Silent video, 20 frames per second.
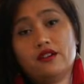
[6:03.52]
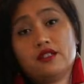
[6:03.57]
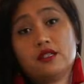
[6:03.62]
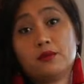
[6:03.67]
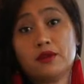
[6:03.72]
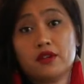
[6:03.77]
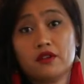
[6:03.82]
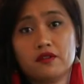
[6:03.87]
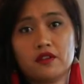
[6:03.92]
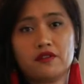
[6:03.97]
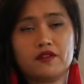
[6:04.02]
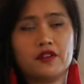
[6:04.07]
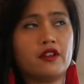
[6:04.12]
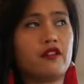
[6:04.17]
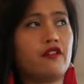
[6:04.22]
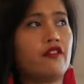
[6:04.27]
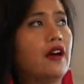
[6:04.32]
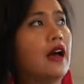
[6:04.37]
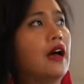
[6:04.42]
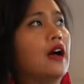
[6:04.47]
here's a bit of a
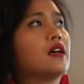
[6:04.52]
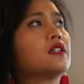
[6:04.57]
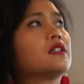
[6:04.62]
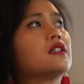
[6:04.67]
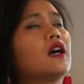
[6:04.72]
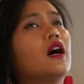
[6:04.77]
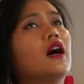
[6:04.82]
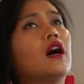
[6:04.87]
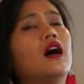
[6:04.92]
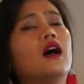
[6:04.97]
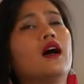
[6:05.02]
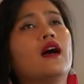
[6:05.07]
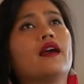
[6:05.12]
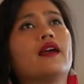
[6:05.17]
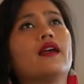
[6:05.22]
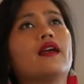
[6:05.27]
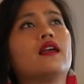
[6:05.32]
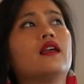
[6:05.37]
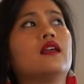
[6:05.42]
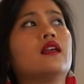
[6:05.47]
fun fact.
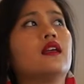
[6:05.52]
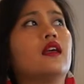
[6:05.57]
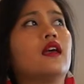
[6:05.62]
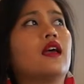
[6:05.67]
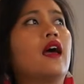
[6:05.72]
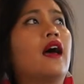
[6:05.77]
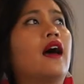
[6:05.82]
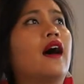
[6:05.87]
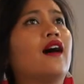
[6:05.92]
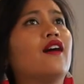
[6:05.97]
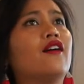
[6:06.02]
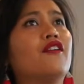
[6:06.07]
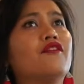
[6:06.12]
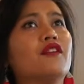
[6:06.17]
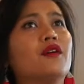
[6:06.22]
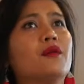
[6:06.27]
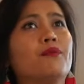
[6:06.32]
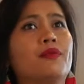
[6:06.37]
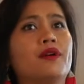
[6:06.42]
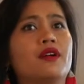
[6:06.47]
I
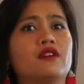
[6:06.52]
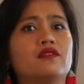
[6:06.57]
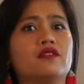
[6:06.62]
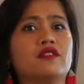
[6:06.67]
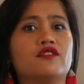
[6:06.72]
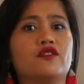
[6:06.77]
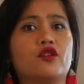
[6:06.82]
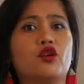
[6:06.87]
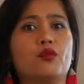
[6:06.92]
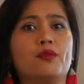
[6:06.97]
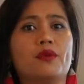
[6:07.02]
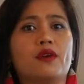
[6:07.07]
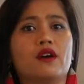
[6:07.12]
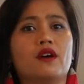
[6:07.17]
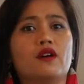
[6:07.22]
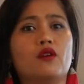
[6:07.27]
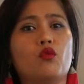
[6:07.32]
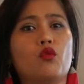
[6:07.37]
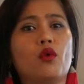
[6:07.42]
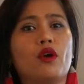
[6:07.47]
have a bit of a
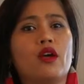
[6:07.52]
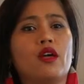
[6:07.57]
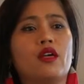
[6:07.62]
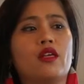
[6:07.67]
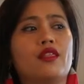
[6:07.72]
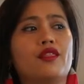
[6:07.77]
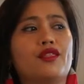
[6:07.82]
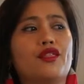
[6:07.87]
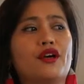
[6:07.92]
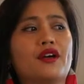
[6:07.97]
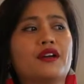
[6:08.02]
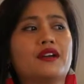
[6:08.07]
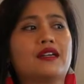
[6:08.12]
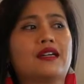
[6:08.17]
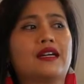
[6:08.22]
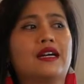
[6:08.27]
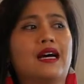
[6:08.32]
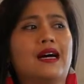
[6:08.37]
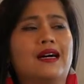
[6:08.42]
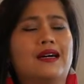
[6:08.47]
phobia with
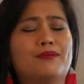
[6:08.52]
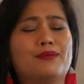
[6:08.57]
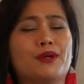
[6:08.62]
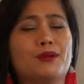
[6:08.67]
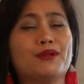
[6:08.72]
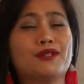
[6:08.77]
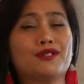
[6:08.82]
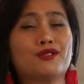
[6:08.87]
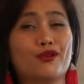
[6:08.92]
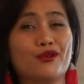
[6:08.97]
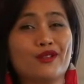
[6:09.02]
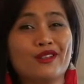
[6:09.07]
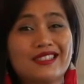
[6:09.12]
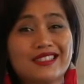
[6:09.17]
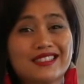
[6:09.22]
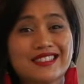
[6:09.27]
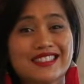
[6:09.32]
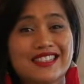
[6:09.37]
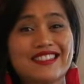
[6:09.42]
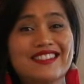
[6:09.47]
public
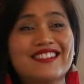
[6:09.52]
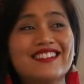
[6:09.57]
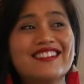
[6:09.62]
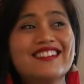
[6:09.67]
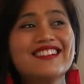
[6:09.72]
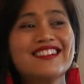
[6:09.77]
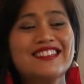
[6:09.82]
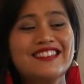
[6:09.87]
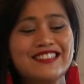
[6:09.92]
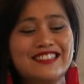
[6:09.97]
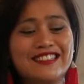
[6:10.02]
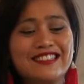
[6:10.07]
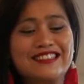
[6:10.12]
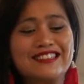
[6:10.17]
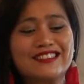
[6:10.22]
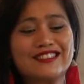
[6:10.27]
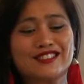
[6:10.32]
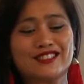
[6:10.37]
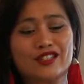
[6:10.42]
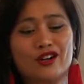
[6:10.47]
toilets.
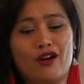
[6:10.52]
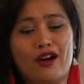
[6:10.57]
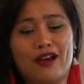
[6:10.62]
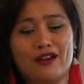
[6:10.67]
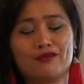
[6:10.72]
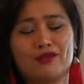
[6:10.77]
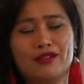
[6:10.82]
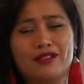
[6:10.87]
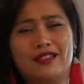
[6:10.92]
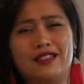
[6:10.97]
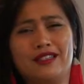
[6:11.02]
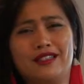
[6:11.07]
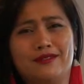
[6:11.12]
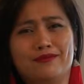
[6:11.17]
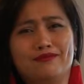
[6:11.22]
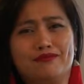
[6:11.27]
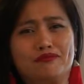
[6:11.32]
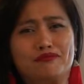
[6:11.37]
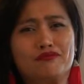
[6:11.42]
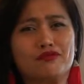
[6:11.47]
So I
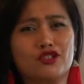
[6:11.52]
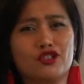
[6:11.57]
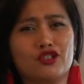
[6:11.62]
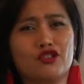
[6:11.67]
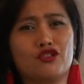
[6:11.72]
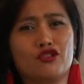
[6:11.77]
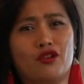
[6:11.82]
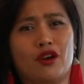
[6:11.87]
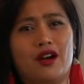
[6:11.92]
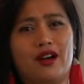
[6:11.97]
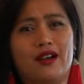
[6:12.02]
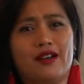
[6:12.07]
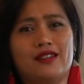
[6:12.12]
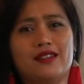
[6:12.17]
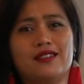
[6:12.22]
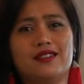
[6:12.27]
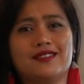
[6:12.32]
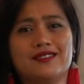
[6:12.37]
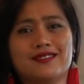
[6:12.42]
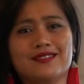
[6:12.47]
really
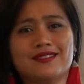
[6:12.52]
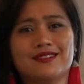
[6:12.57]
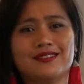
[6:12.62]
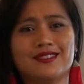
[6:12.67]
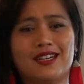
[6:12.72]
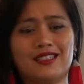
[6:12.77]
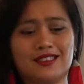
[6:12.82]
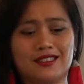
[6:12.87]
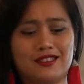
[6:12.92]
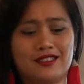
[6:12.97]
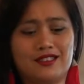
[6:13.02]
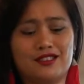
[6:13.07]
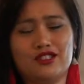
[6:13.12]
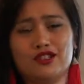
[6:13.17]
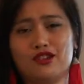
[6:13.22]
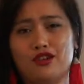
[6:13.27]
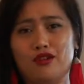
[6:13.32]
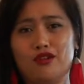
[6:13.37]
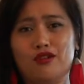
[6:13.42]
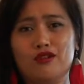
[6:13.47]
try not
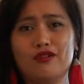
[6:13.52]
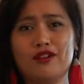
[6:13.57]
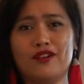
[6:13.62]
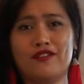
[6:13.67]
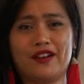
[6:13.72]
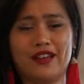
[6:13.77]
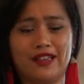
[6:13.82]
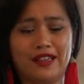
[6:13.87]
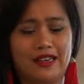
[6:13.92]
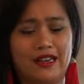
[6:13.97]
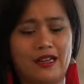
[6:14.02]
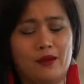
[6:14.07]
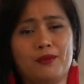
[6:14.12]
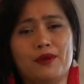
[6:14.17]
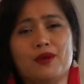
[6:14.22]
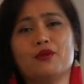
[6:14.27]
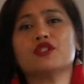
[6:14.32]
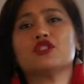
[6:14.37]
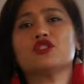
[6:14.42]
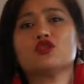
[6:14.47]
to go if I can help
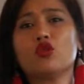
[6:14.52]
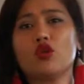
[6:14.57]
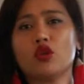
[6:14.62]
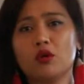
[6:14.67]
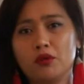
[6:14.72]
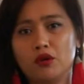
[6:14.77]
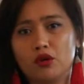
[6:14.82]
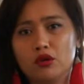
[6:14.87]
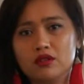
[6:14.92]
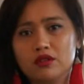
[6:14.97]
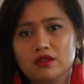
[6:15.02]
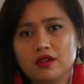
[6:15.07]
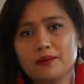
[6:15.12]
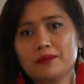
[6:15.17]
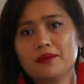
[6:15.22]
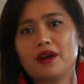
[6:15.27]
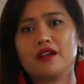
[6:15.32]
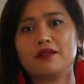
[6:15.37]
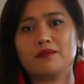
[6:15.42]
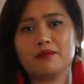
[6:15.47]
it, which is horrible.
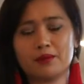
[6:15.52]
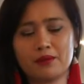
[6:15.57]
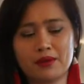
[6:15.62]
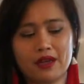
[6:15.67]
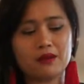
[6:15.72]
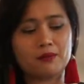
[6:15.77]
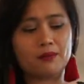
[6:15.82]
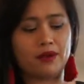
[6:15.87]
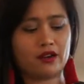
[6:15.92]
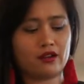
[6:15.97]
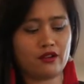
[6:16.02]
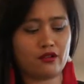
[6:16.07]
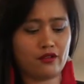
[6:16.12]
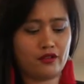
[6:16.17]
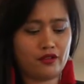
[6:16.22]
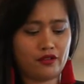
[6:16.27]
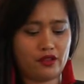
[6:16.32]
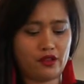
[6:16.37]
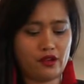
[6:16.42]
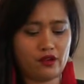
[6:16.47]
I'm getting better
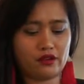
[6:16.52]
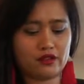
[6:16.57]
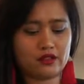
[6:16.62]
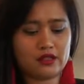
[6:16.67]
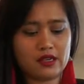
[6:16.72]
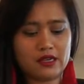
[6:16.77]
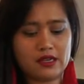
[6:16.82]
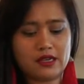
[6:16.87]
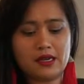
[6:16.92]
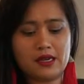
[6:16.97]
over the years,